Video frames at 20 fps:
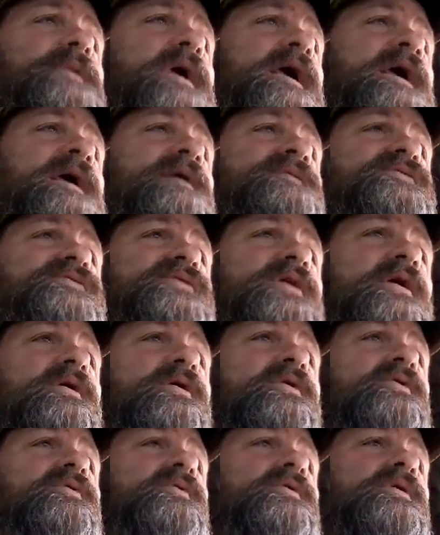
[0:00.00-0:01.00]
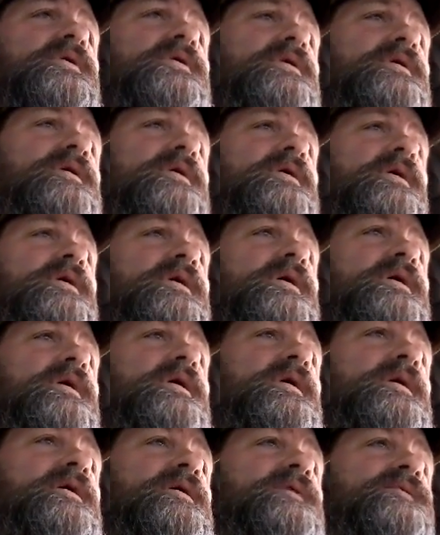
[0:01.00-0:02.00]
and so
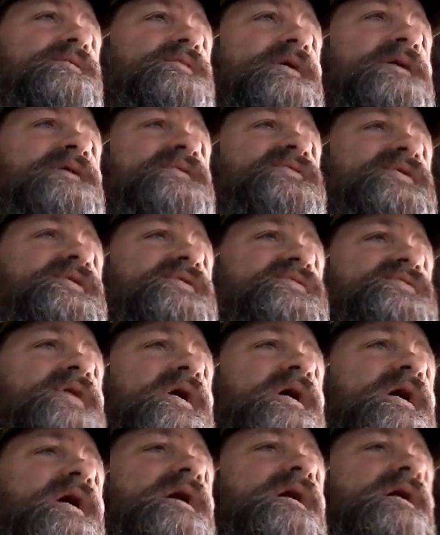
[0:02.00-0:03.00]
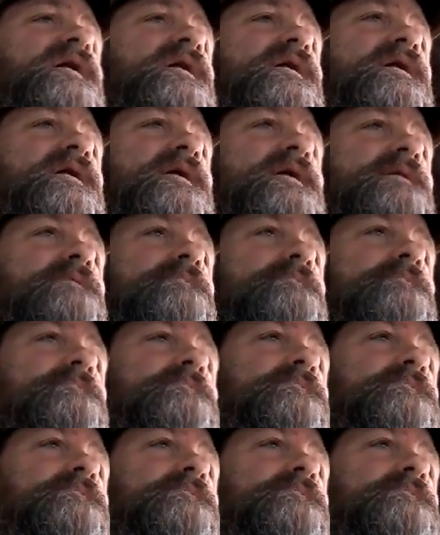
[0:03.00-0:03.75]
this is uh,